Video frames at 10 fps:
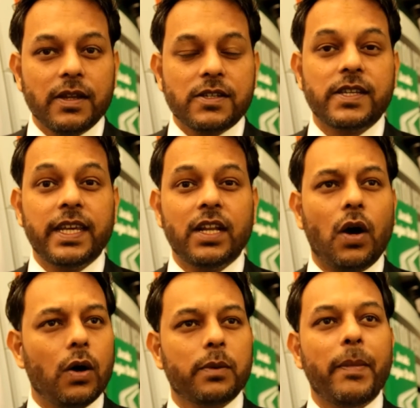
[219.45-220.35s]
see an
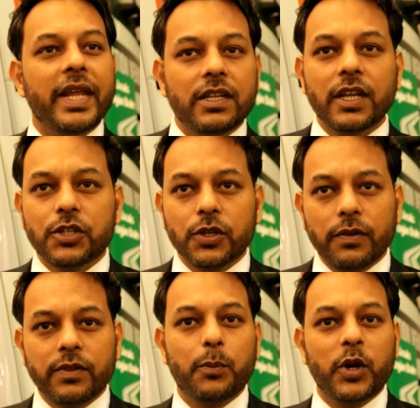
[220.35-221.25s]
augmentation
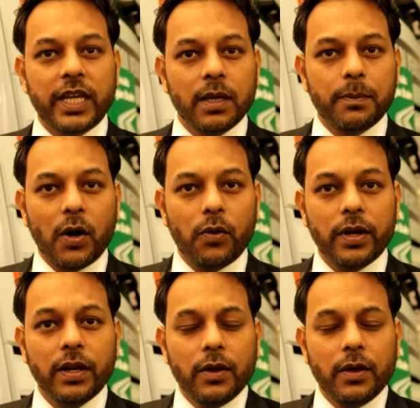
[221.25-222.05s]
of the braking power